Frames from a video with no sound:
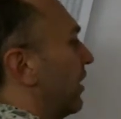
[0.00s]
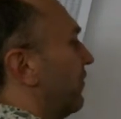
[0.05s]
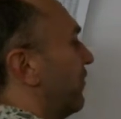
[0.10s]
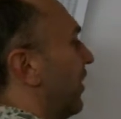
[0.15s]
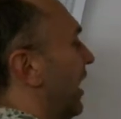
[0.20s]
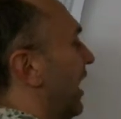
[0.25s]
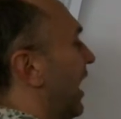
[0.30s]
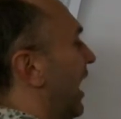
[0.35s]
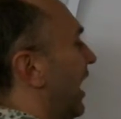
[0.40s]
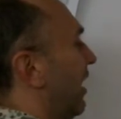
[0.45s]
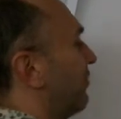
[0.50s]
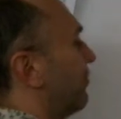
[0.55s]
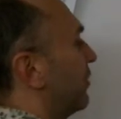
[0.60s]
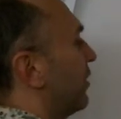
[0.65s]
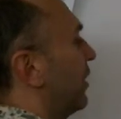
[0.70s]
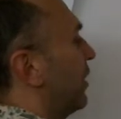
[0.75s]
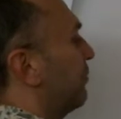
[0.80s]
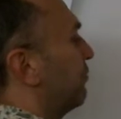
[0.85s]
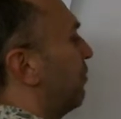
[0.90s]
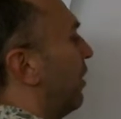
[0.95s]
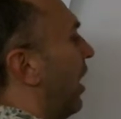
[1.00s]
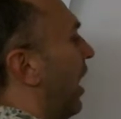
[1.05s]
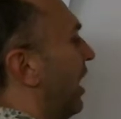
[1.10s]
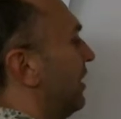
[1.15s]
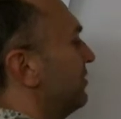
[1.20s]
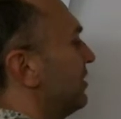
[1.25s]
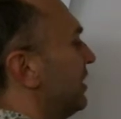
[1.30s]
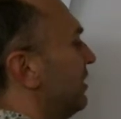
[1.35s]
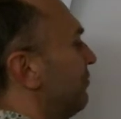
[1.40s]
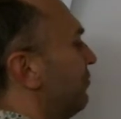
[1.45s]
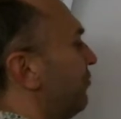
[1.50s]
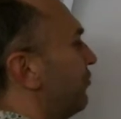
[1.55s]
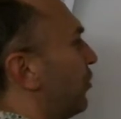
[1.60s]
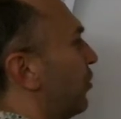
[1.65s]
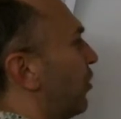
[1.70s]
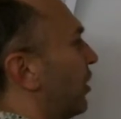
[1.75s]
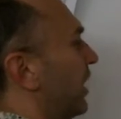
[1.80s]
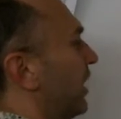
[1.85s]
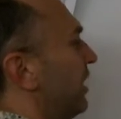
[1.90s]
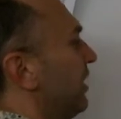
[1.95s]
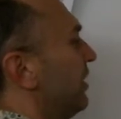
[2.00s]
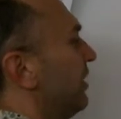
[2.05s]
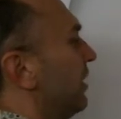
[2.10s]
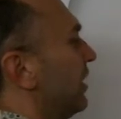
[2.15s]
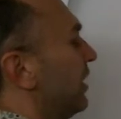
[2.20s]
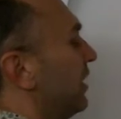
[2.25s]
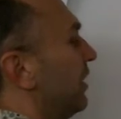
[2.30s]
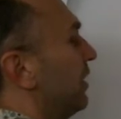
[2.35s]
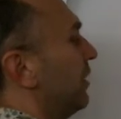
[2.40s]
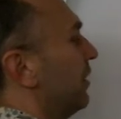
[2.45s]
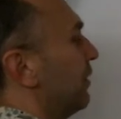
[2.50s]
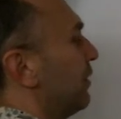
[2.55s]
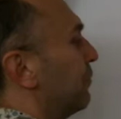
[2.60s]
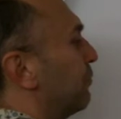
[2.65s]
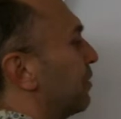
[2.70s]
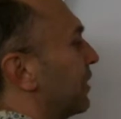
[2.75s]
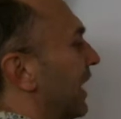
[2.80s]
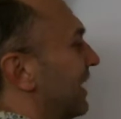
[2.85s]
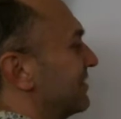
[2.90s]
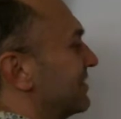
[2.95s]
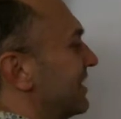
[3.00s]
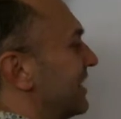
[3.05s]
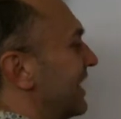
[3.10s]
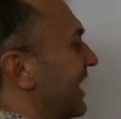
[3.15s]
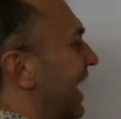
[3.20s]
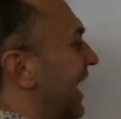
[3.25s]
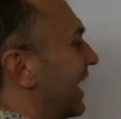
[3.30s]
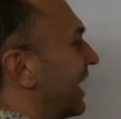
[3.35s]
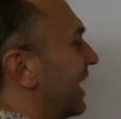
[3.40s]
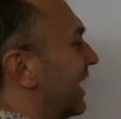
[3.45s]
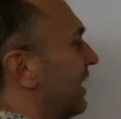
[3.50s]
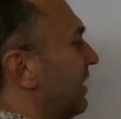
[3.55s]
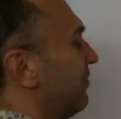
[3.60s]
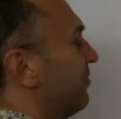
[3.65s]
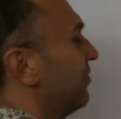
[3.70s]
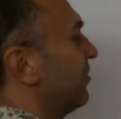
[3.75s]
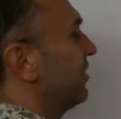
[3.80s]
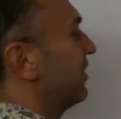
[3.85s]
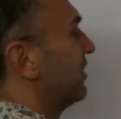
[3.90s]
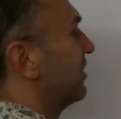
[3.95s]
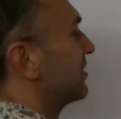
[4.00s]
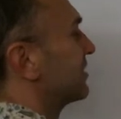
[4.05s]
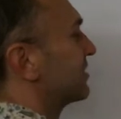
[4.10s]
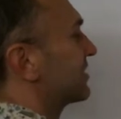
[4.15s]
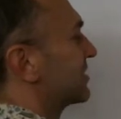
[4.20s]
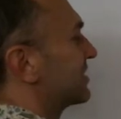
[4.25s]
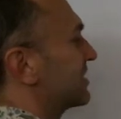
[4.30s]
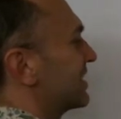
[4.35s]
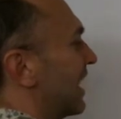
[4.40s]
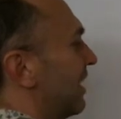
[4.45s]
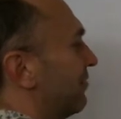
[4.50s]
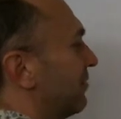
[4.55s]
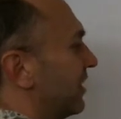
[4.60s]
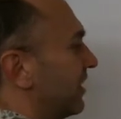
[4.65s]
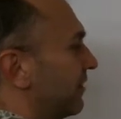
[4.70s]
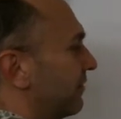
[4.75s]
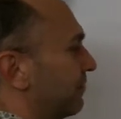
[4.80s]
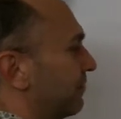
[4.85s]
if I have positive 4 plus negative 7,